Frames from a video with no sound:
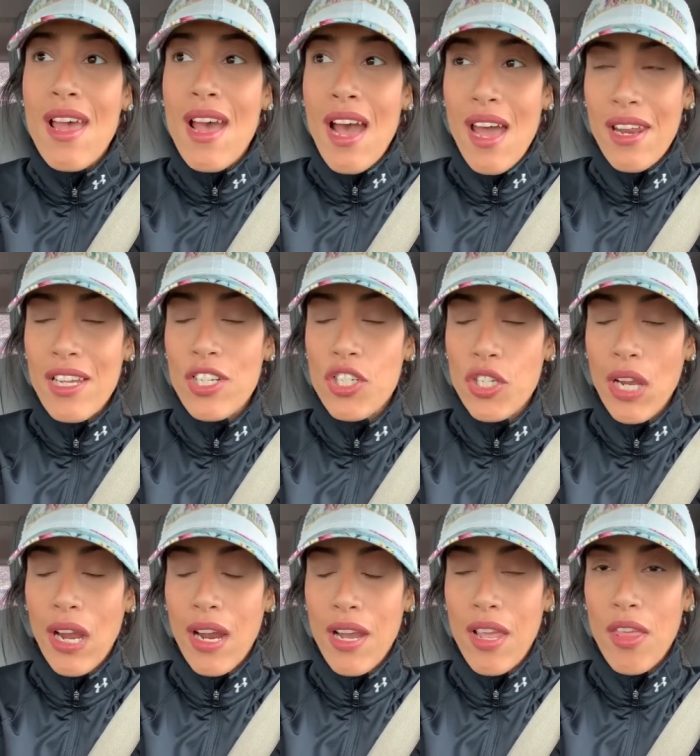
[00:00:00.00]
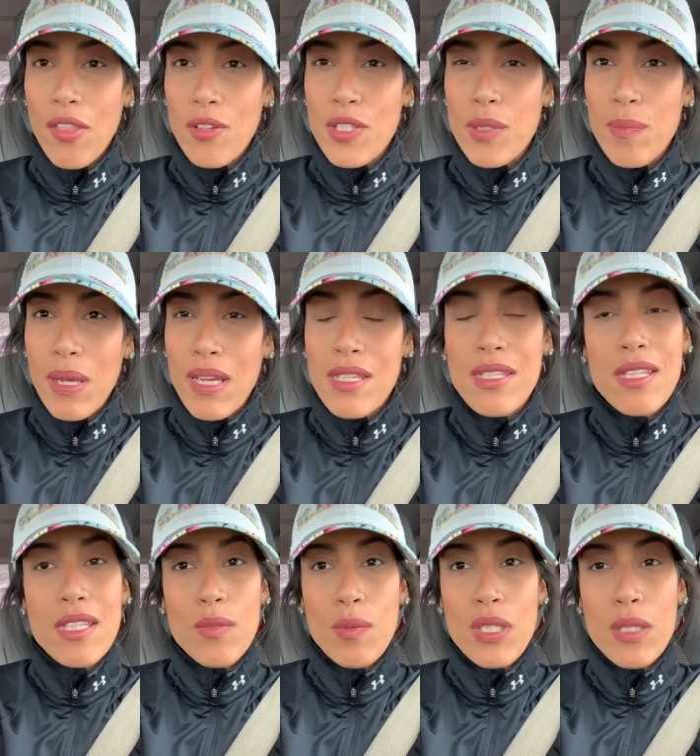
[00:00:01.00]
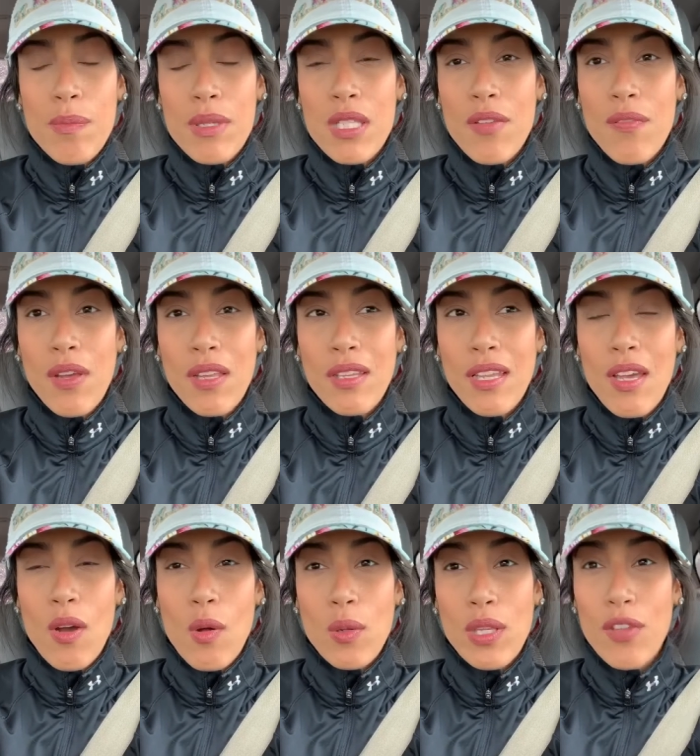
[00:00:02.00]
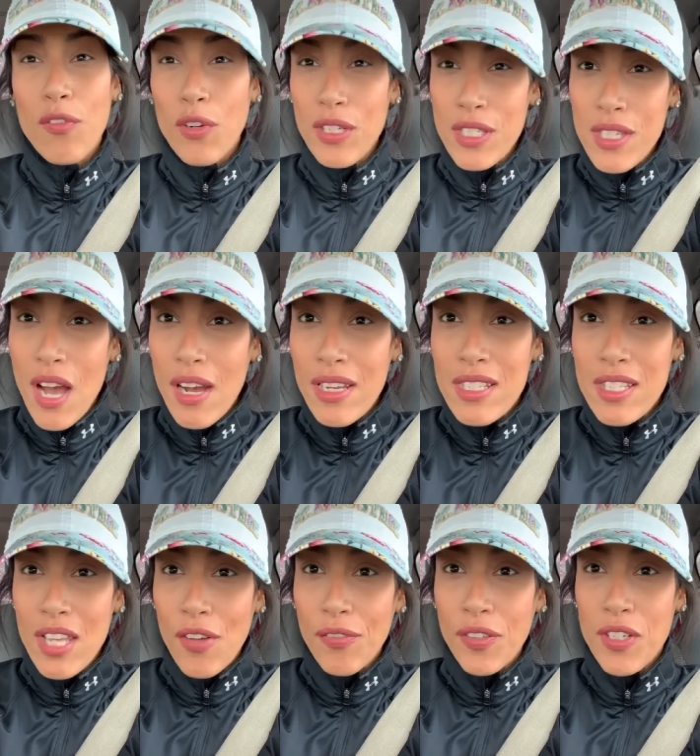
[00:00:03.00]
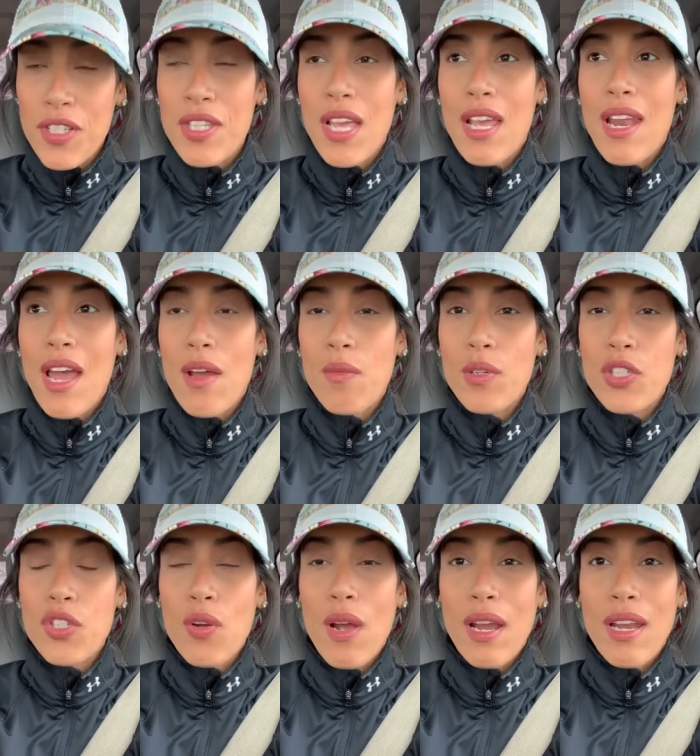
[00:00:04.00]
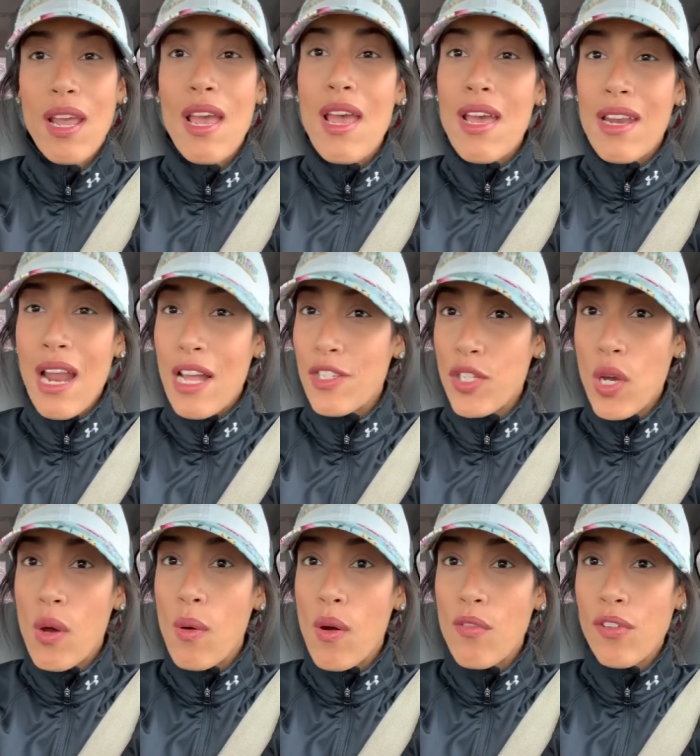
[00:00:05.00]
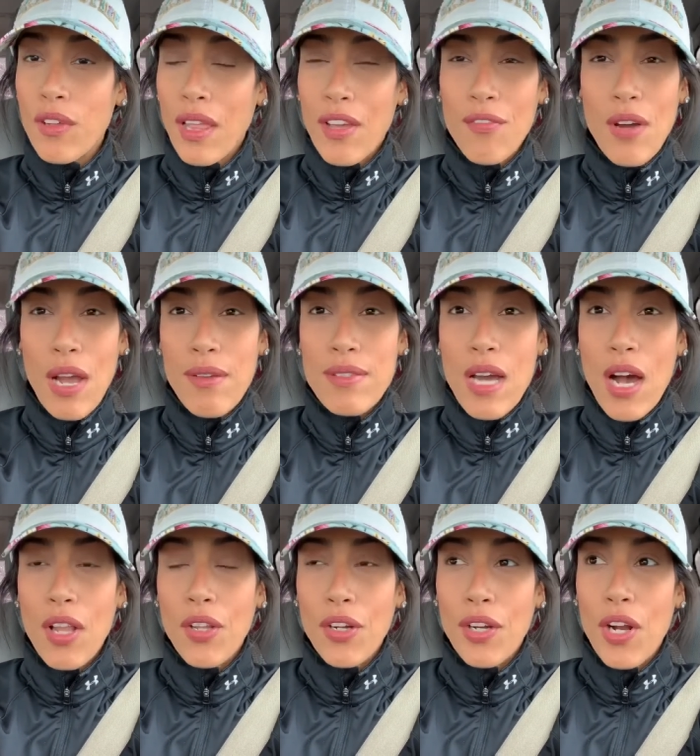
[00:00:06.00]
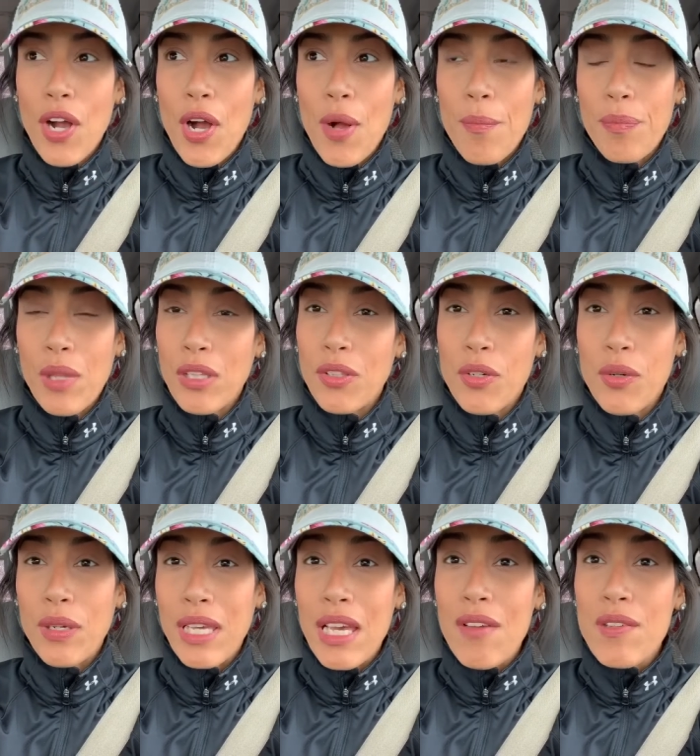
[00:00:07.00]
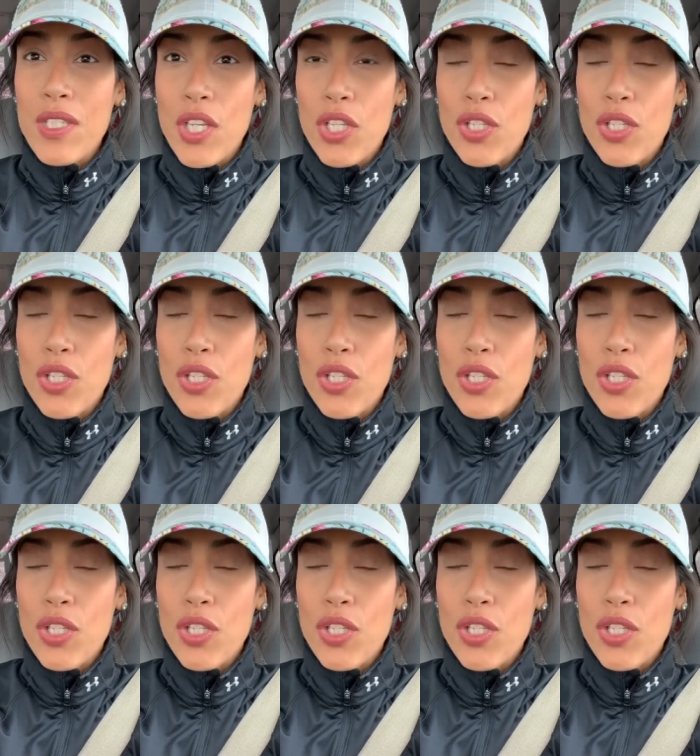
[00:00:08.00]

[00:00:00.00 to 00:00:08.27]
I didn't share any of those because this was specifically only for stocking stuffers, and I was trying not to go over like $5 little gifts.